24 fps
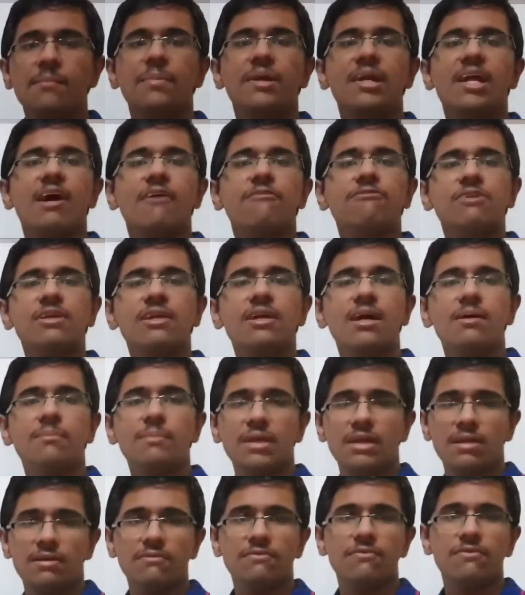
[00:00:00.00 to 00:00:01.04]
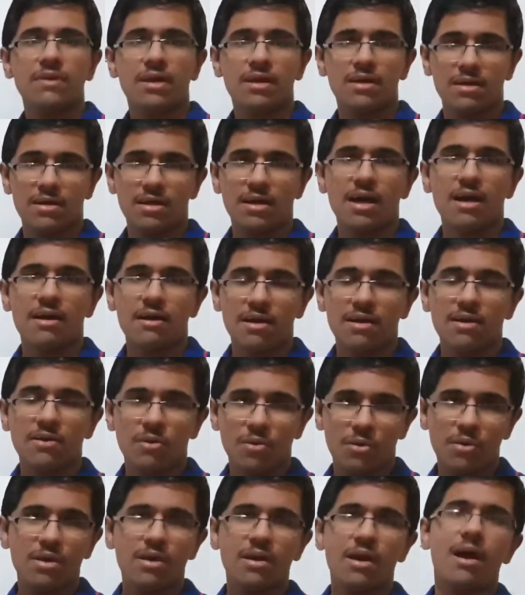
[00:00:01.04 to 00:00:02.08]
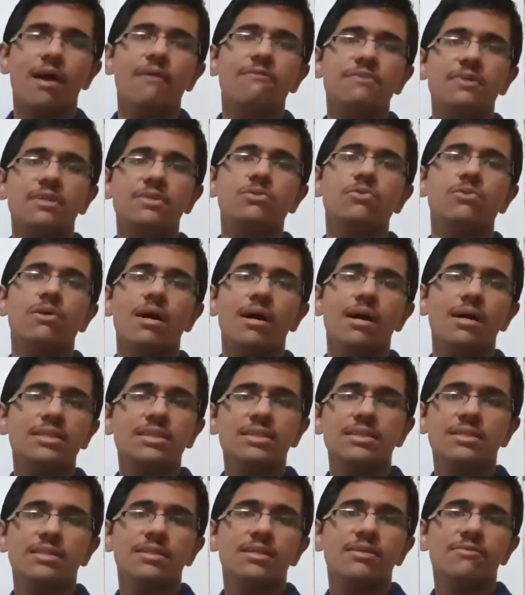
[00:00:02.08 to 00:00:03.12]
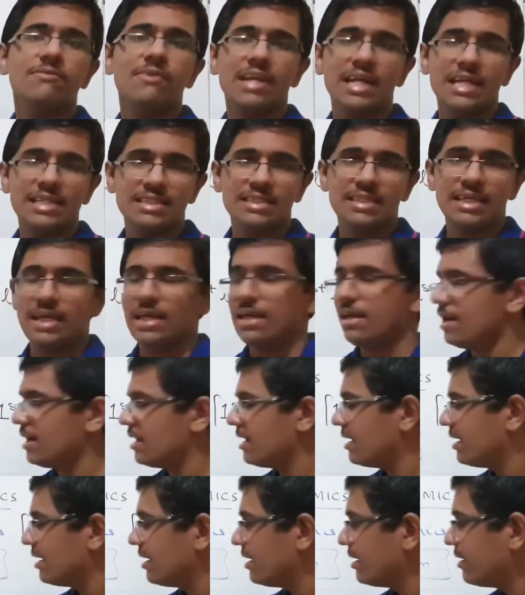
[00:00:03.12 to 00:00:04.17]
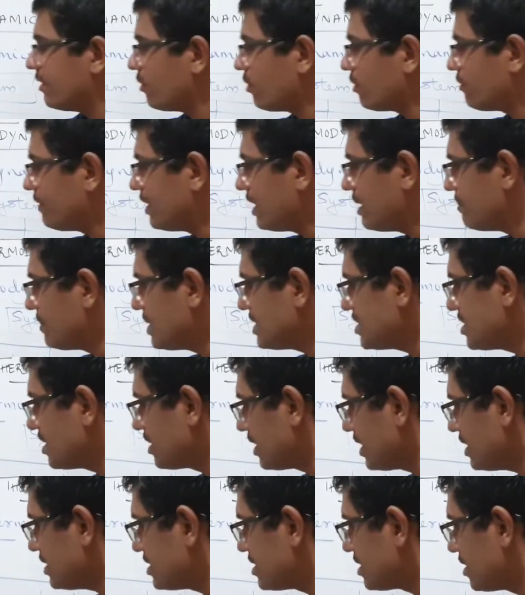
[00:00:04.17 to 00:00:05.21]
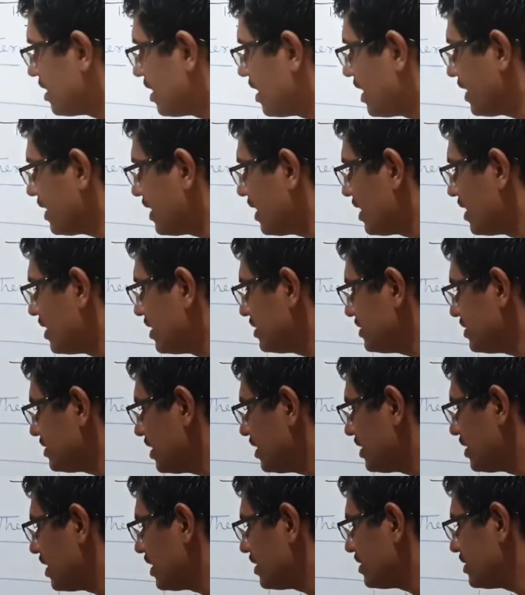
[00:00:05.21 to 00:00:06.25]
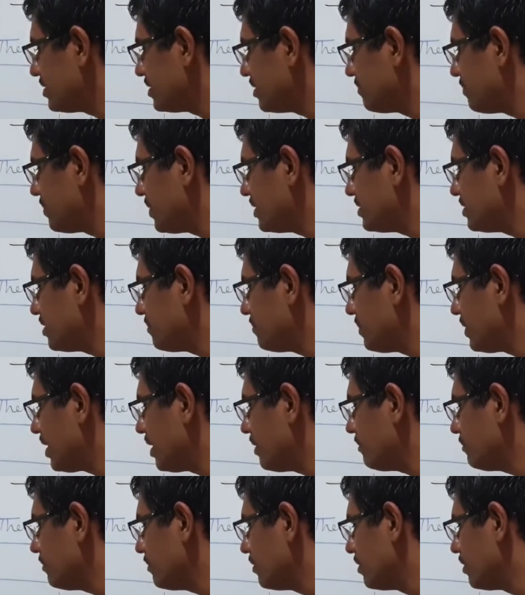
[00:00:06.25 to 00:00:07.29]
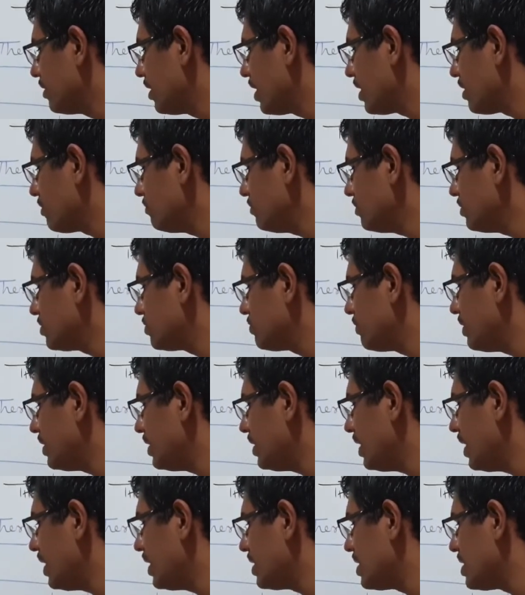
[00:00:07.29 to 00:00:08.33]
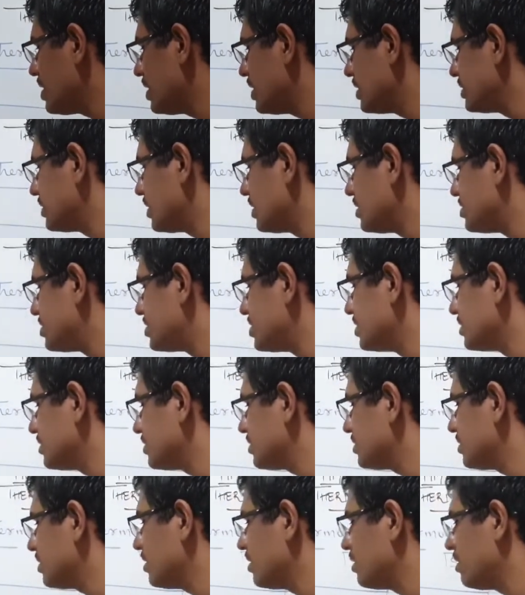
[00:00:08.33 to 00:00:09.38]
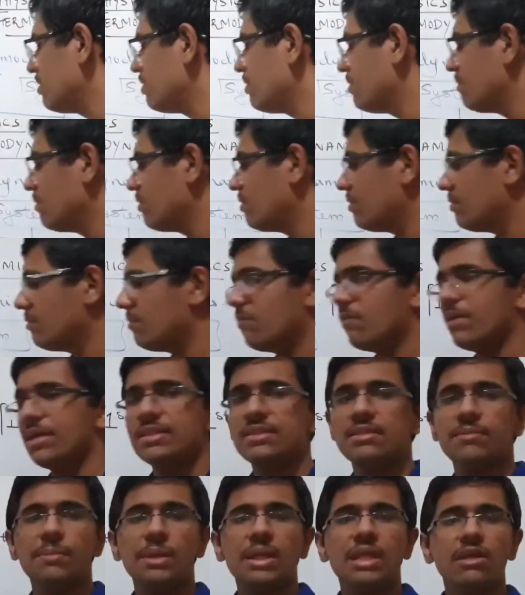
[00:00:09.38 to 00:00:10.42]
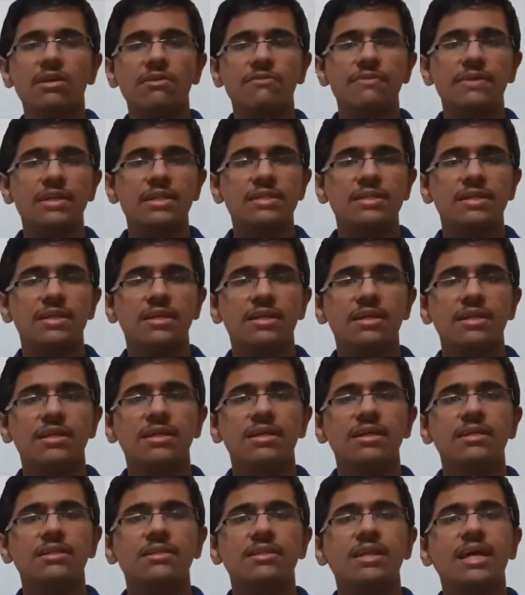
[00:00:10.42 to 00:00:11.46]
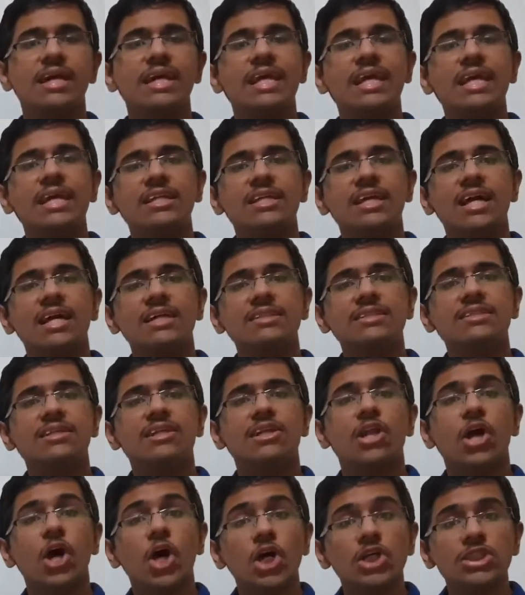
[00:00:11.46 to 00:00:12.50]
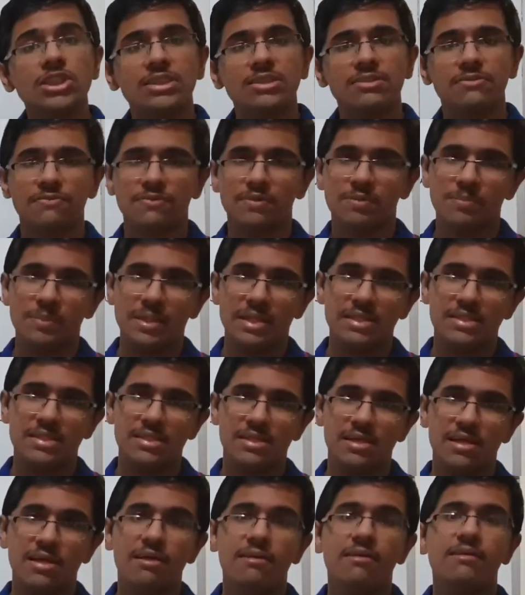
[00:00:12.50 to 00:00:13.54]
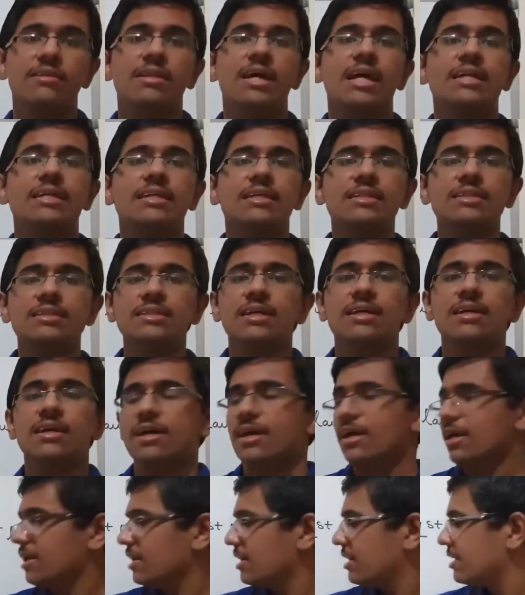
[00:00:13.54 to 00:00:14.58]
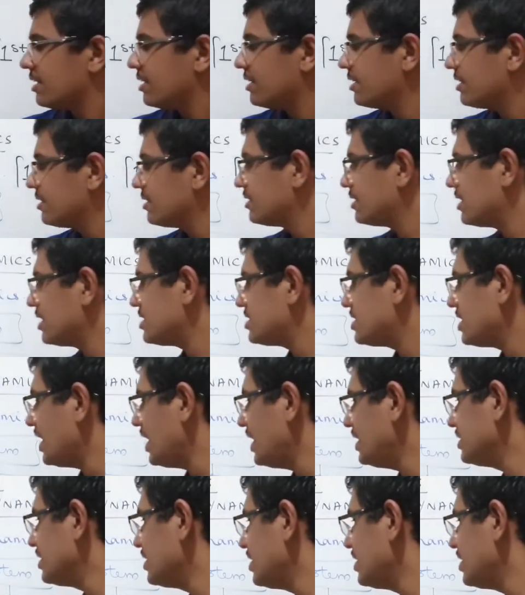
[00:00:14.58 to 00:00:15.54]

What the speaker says: after coming or after 2 hours, when I see or when I measure it, I can understand that the temperature became around 28 degrees Celsius. What is the meaning of it? The heat has lost from it. That is, the change in